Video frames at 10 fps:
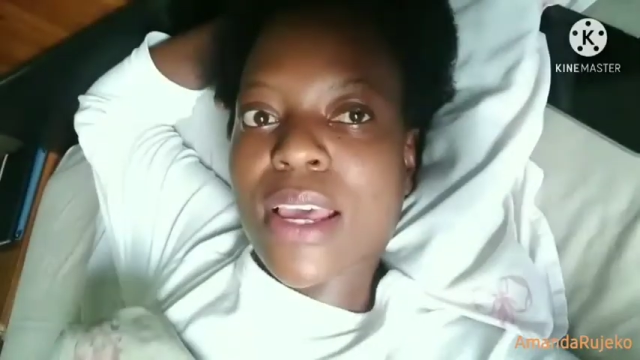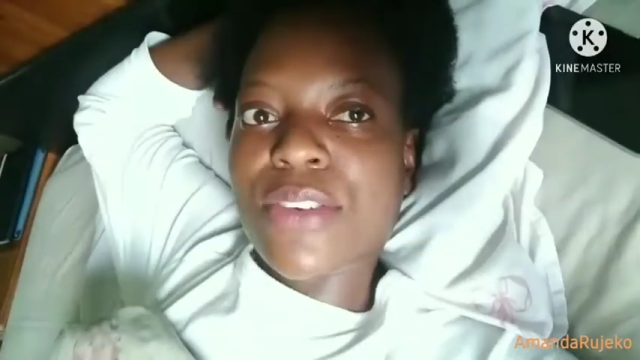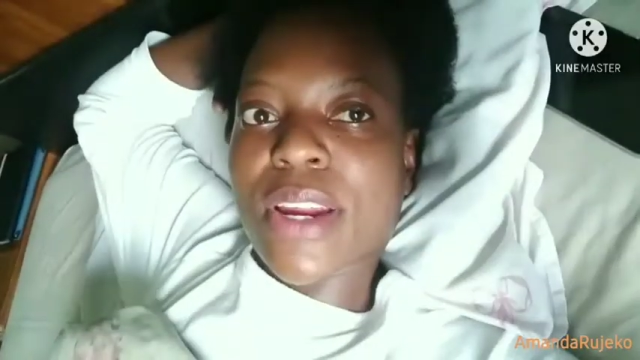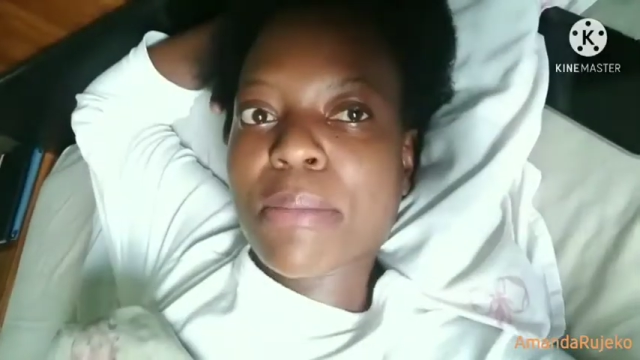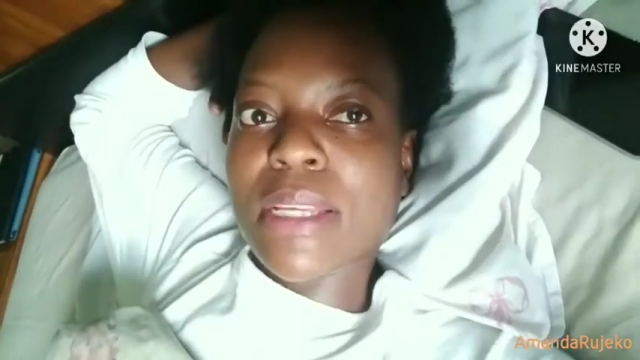I
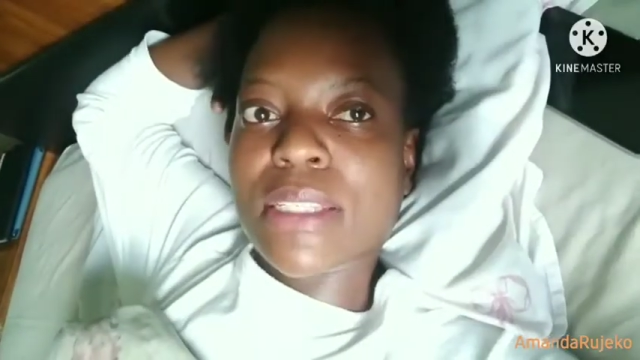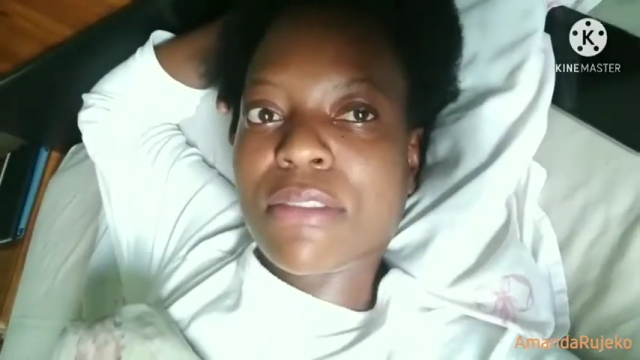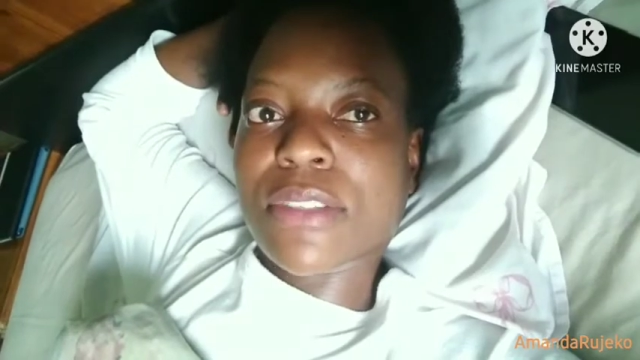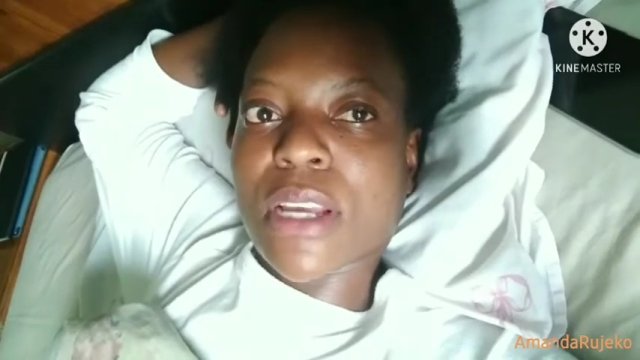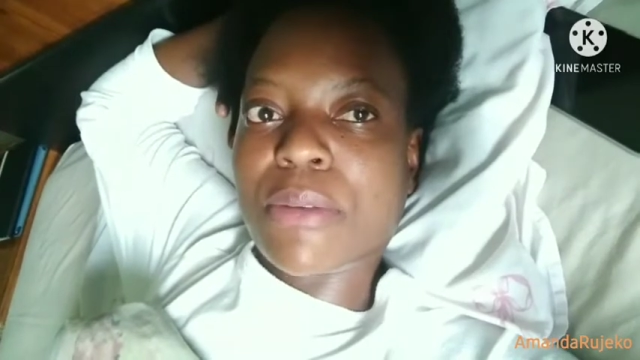write my
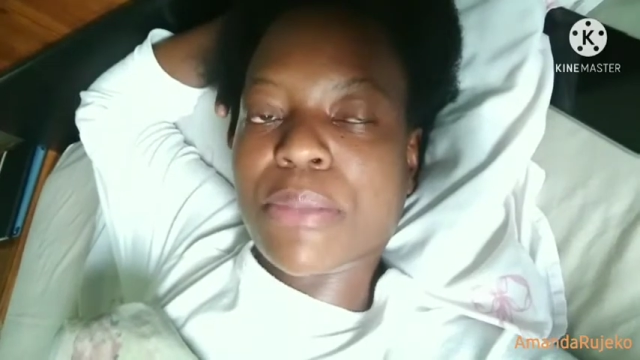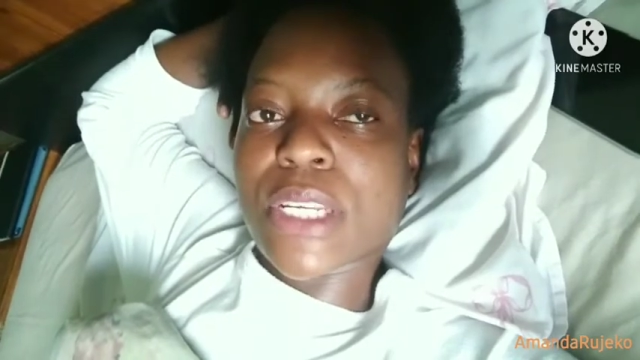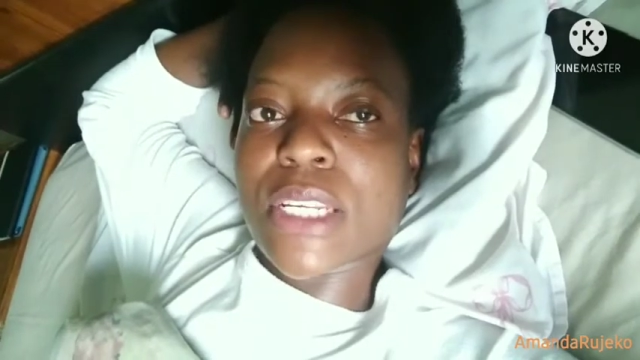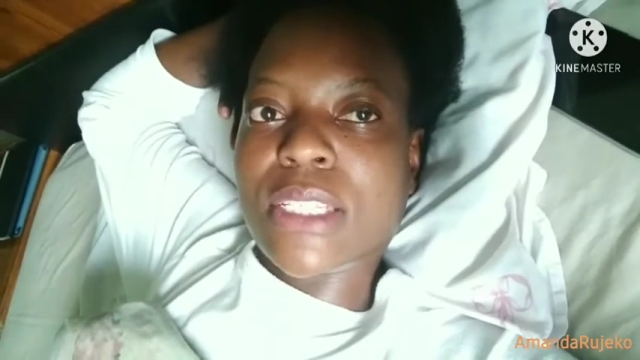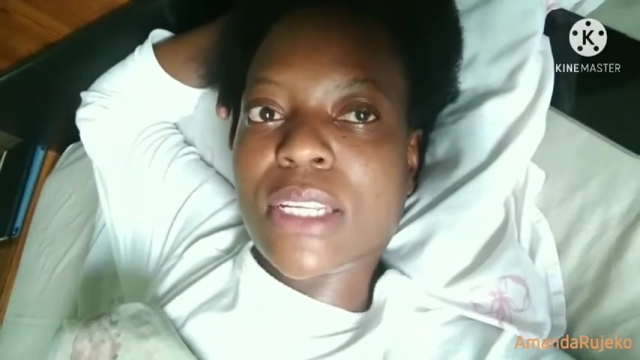stuff down
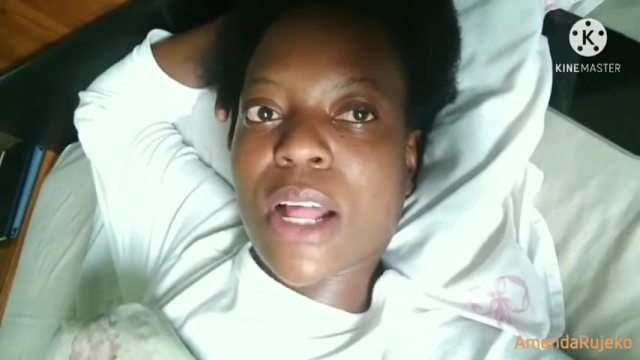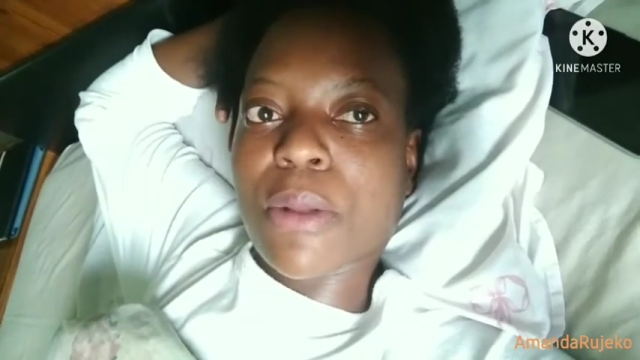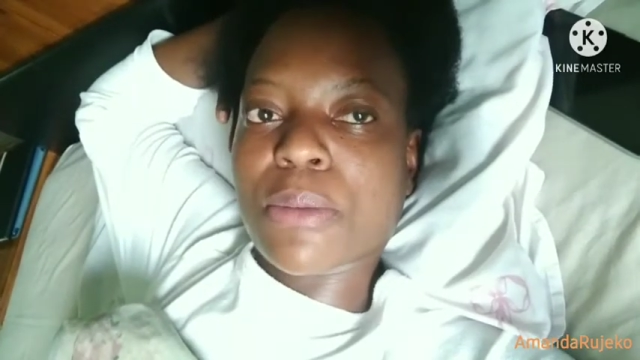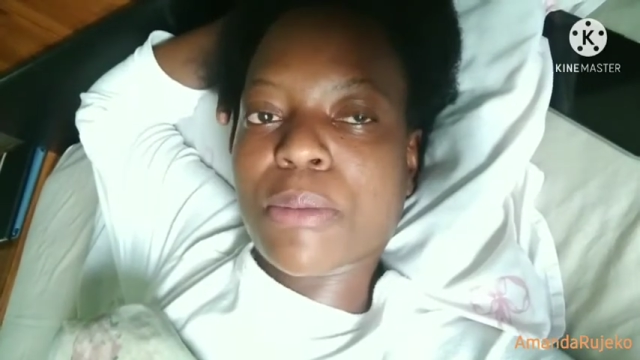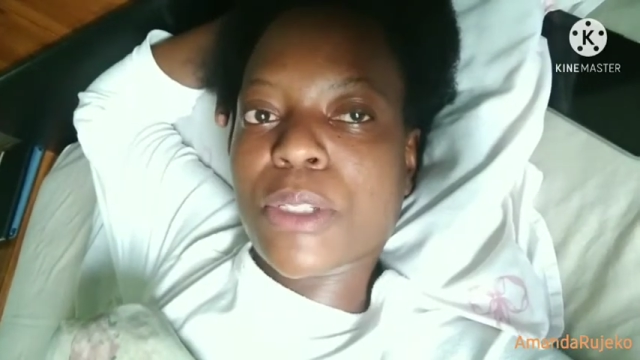because it
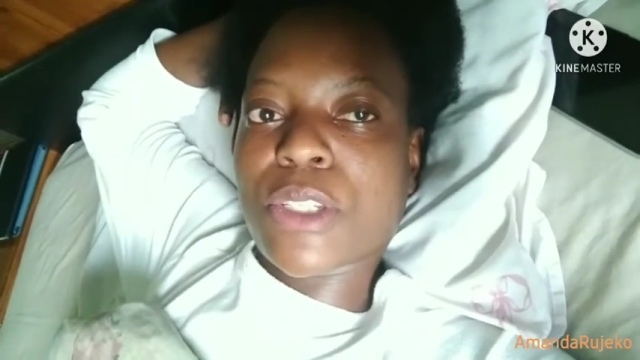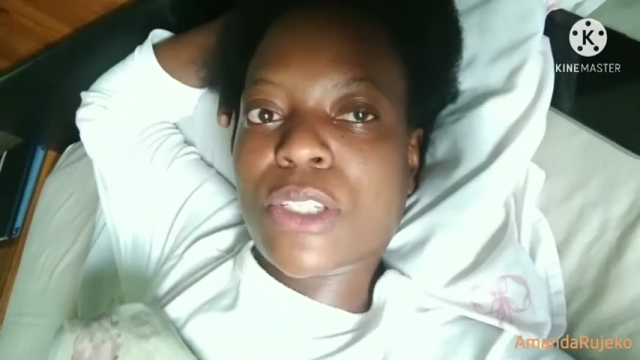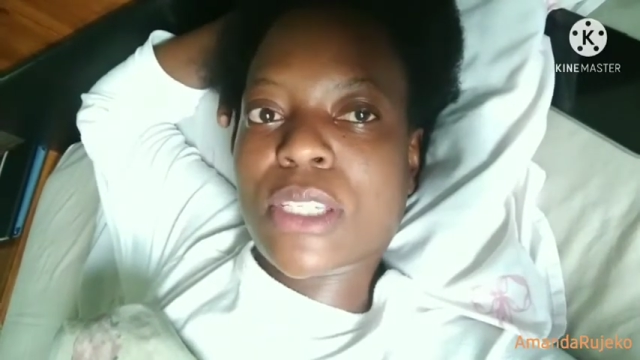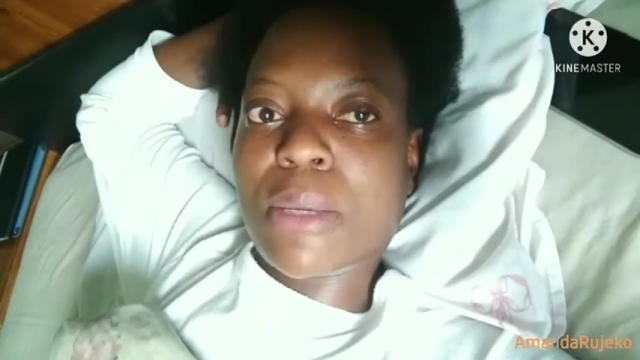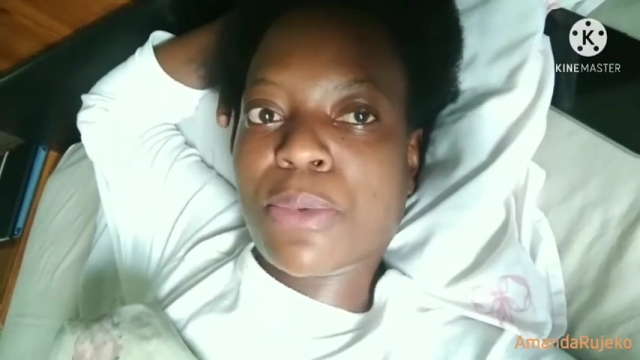helps me to
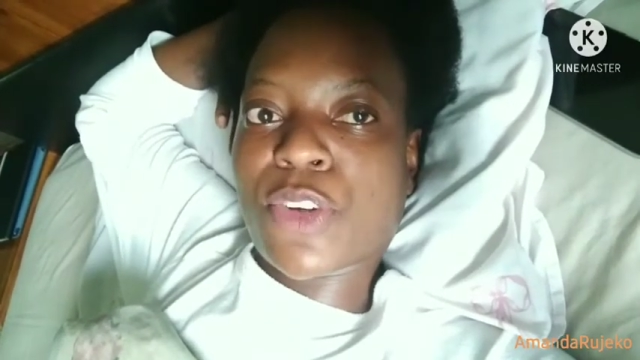just keep